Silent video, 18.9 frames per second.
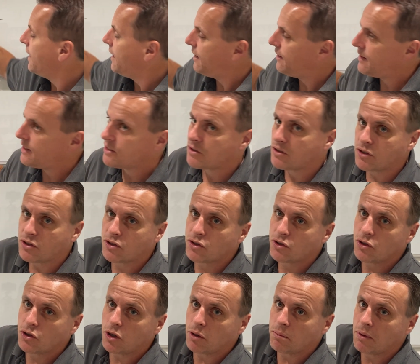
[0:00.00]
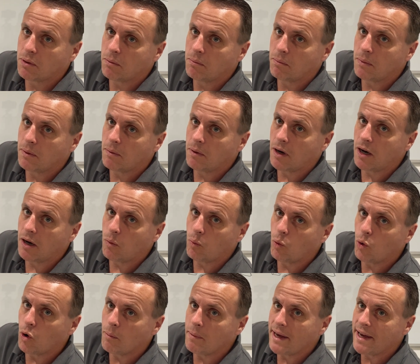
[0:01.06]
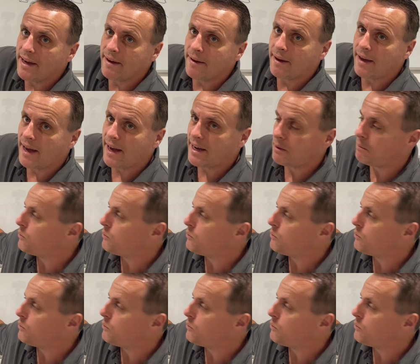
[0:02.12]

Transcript: and that's to stop warm air and